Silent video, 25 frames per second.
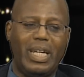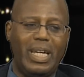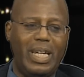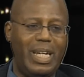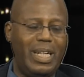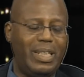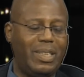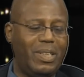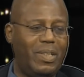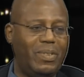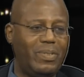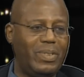
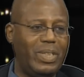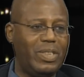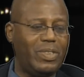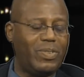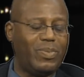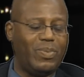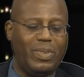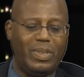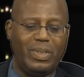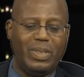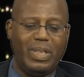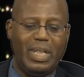head on
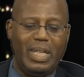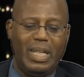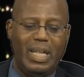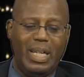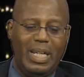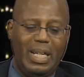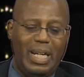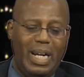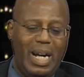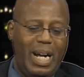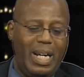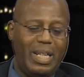this one.
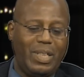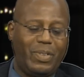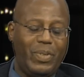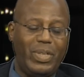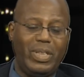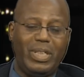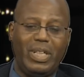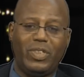I agree.